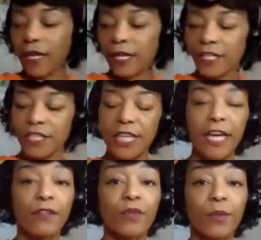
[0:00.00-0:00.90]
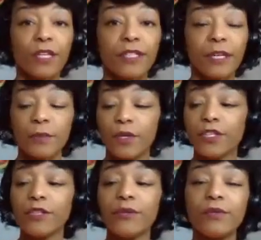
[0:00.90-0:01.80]
And I just take out the ones that I'm going to
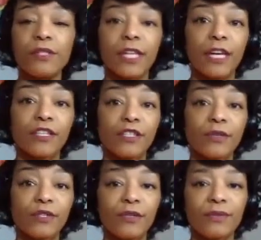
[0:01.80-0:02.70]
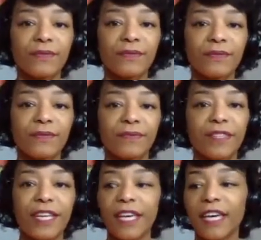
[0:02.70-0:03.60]
use, like I showed you.
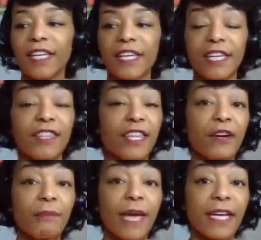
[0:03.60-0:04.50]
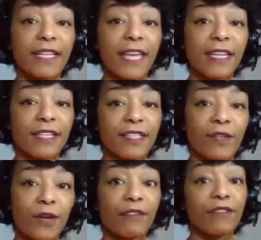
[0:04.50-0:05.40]
And again, they're magnetic,
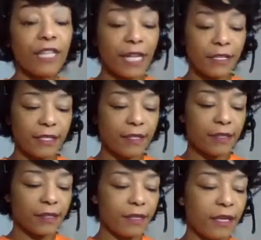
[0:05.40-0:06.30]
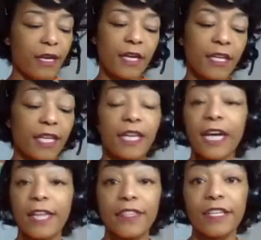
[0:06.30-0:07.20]
so I really like these. And again, I
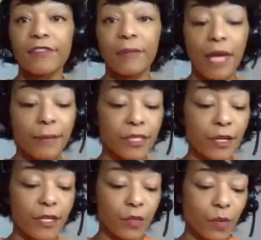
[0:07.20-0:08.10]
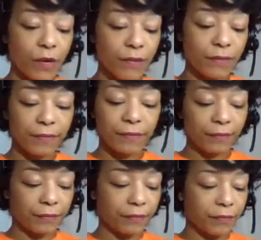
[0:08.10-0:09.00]
got these from Amazon as well.
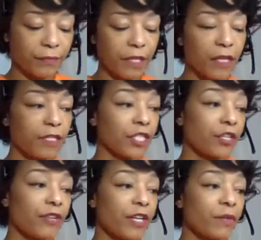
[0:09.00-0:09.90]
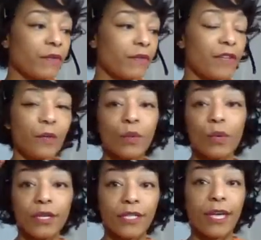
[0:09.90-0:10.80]
It's a great
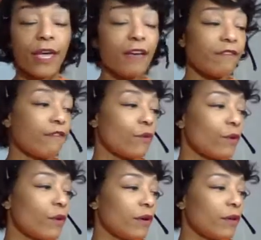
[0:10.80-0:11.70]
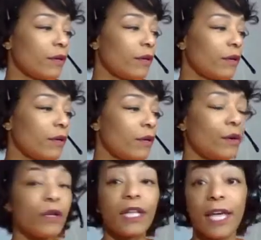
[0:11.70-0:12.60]
reward to have for
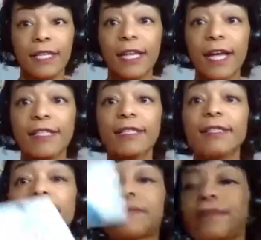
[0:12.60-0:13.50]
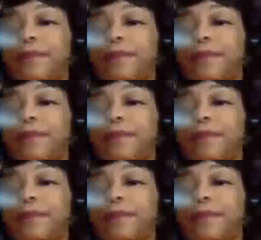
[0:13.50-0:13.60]
online classes.